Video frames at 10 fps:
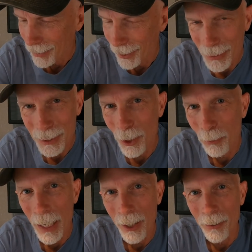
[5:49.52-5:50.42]
there is no
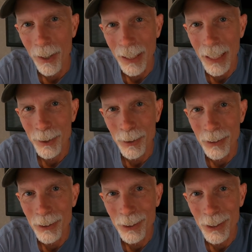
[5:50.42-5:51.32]
right or wrong answer.
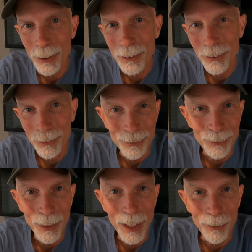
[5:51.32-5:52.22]
It's just
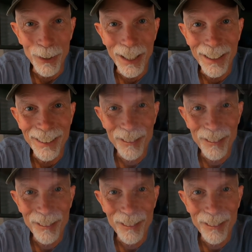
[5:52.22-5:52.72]
whatever I